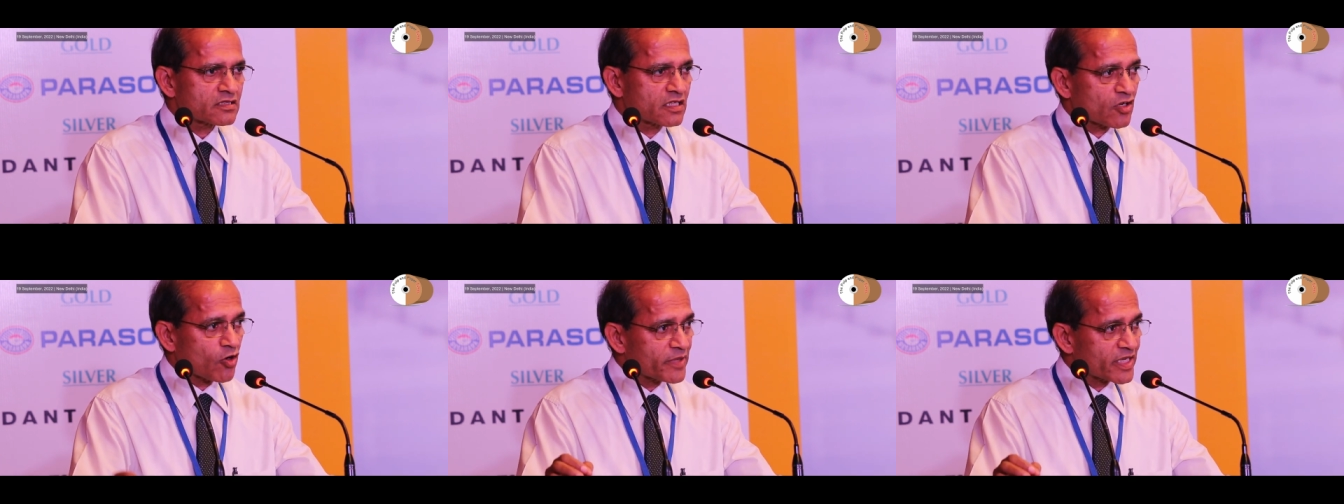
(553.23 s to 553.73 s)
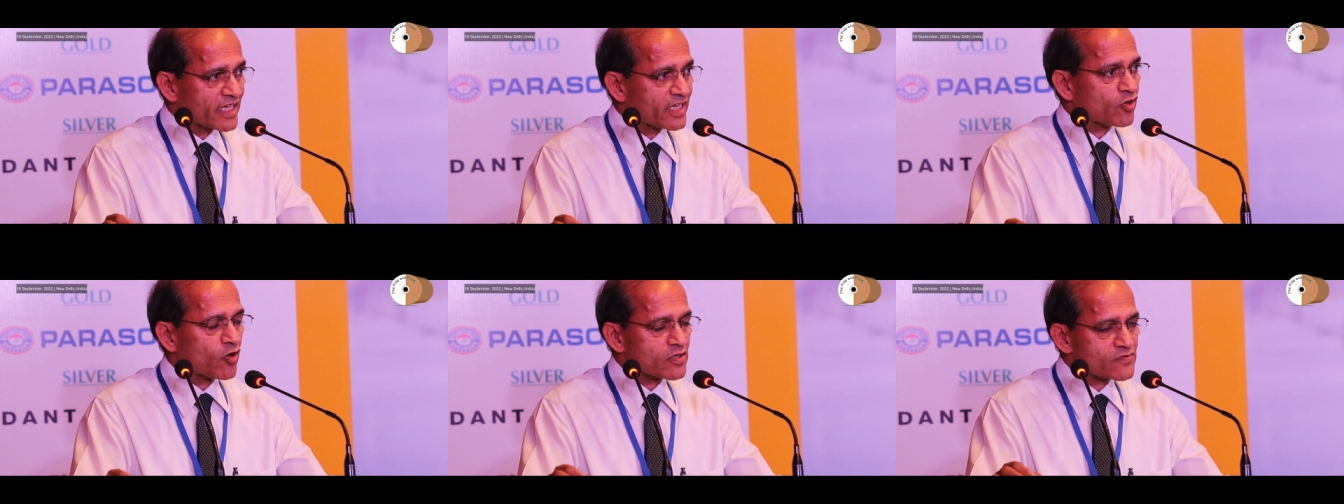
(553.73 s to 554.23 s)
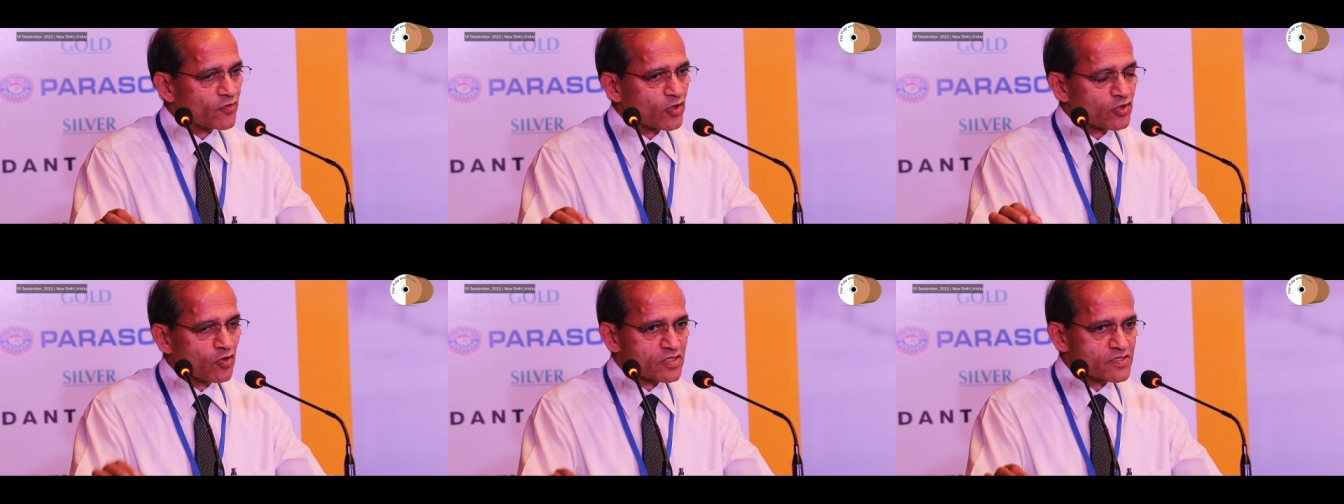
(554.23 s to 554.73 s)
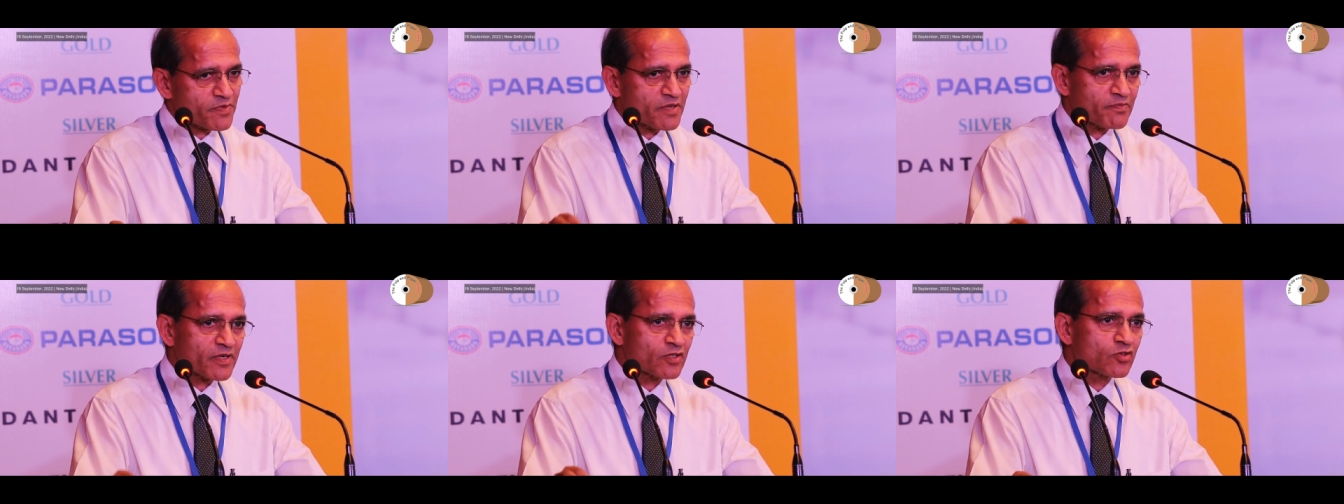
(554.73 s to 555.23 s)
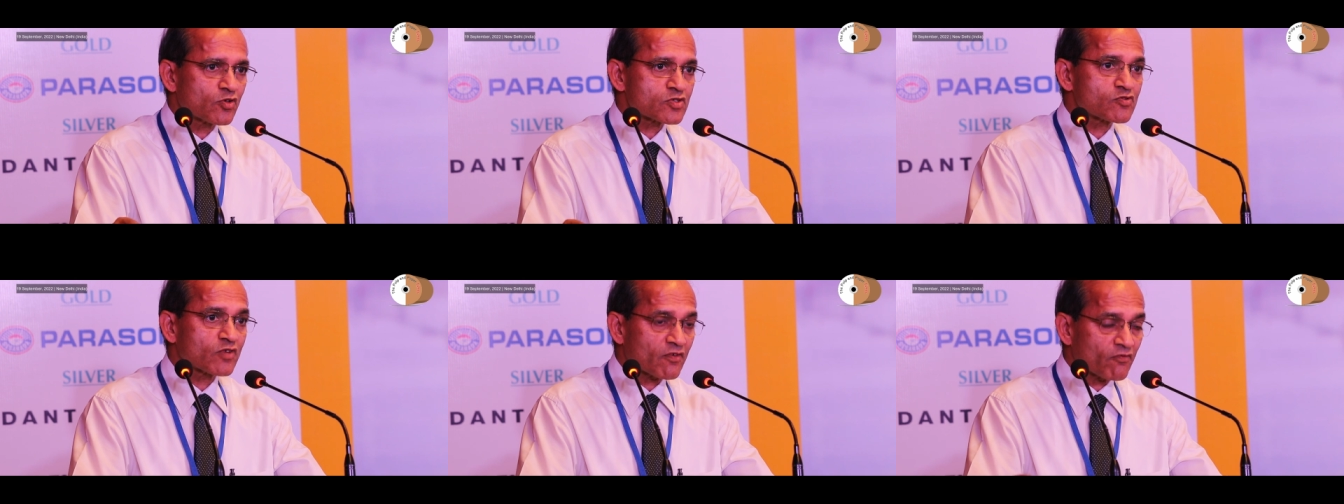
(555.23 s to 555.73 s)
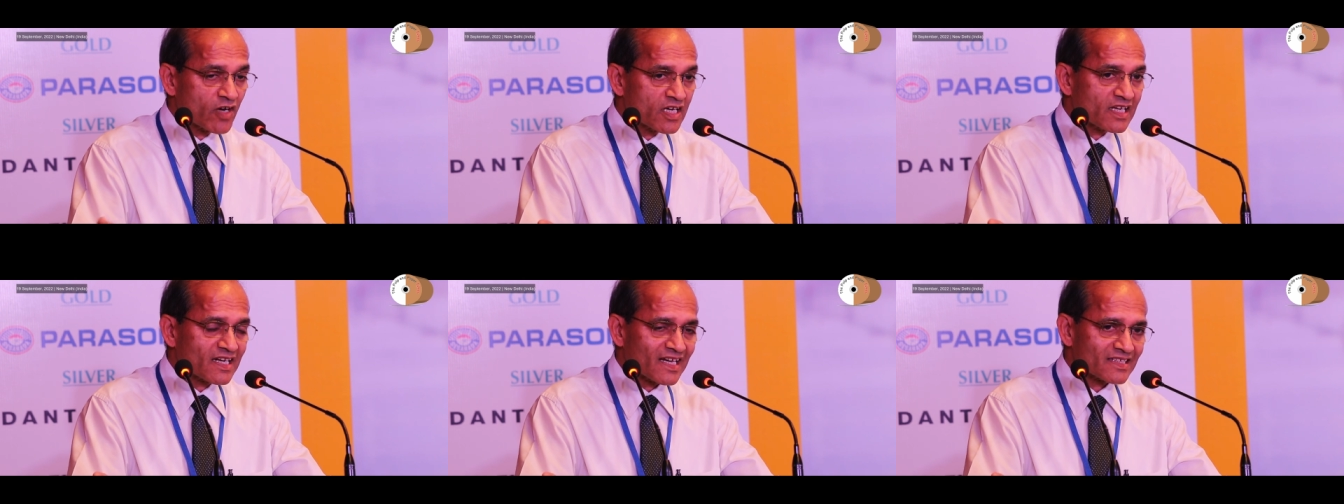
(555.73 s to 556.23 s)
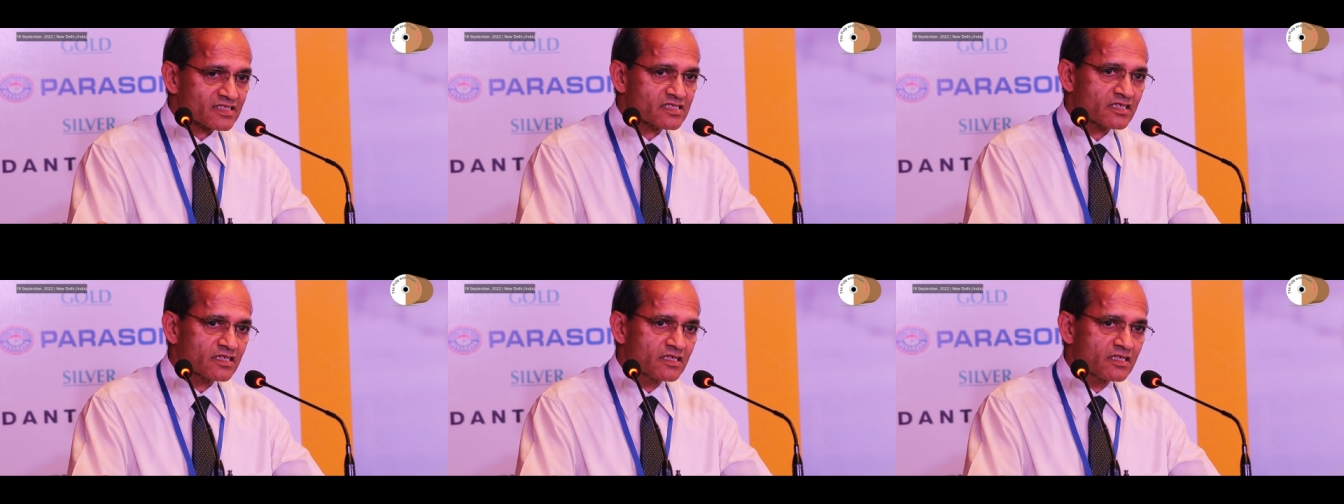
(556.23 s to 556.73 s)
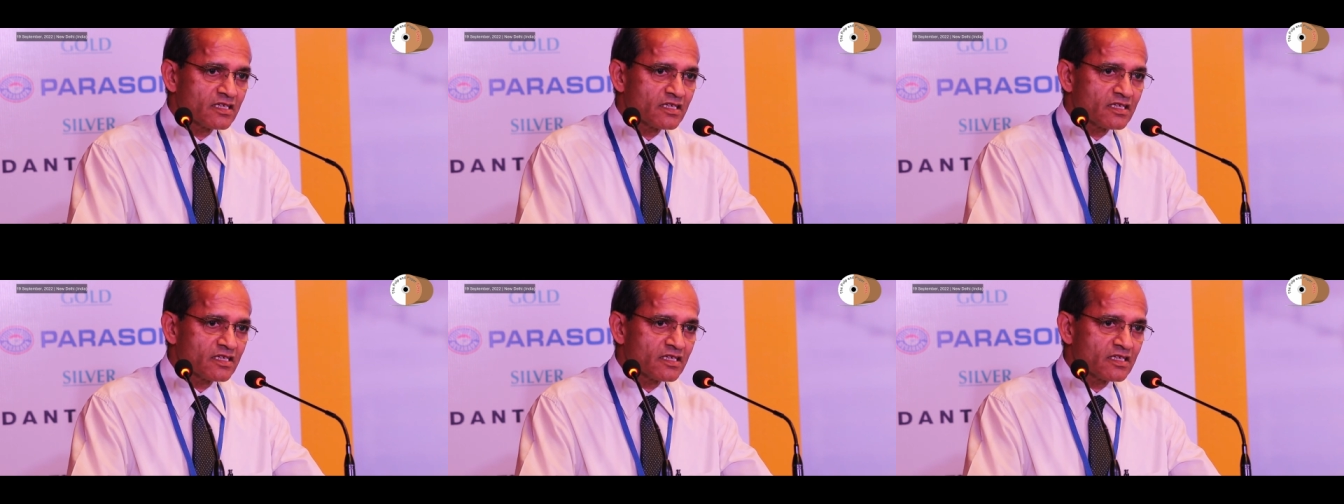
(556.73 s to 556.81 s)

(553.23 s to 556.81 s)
The raw material cost for those people, those who are world class,